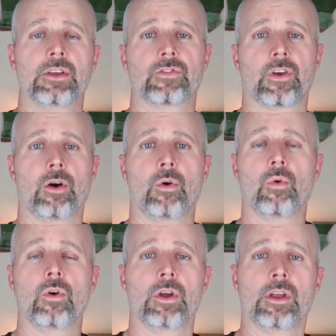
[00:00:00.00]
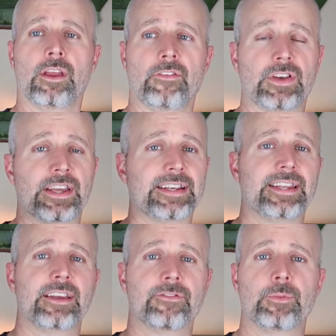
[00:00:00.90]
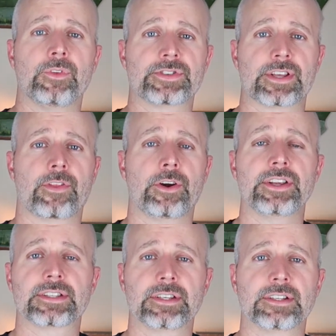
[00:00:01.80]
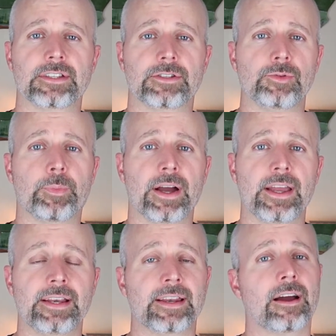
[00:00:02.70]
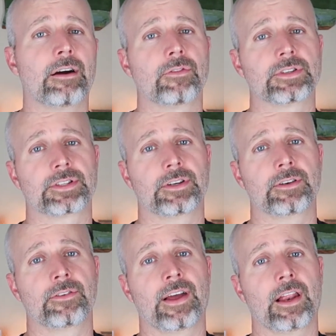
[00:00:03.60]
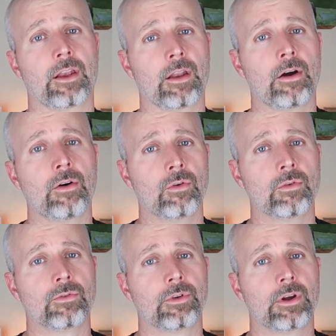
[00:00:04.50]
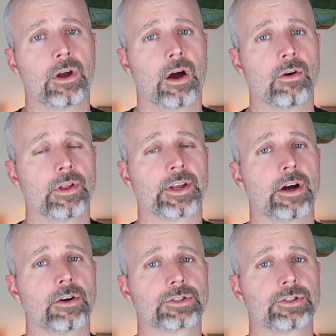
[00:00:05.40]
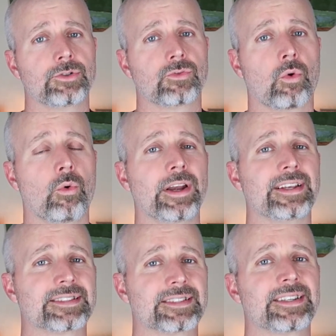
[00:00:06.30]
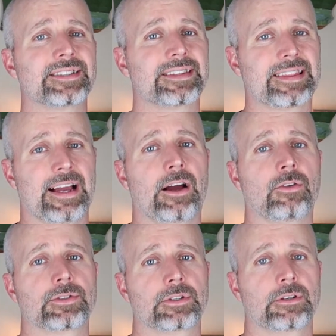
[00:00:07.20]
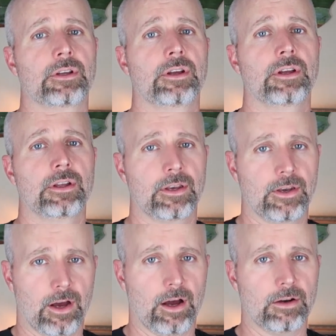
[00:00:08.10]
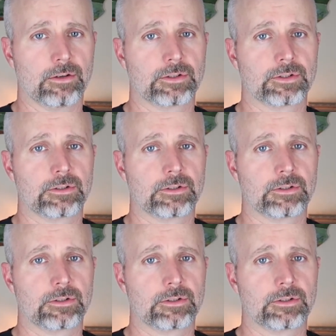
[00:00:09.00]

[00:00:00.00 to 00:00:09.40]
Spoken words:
So if you take 10 from the 36 that you paid, now all of a sudden that loan only costs you $26,000.